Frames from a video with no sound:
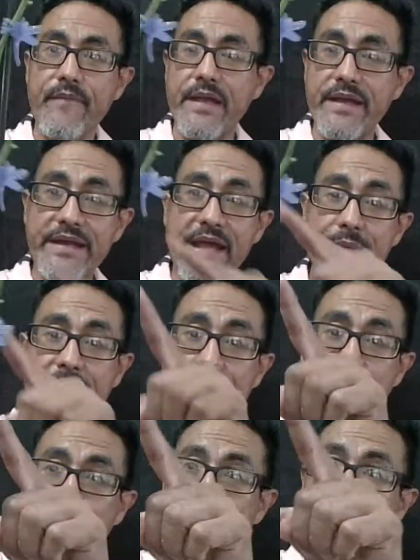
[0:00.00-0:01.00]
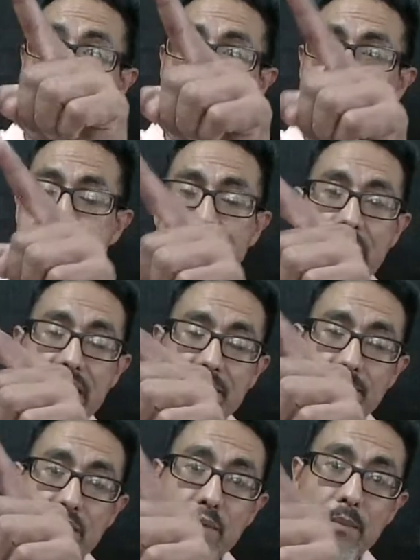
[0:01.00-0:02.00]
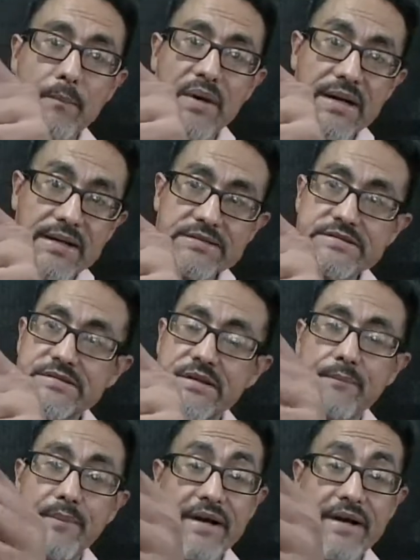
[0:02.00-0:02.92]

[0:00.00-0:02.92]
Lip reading: It gave me blooms, bloom buds, but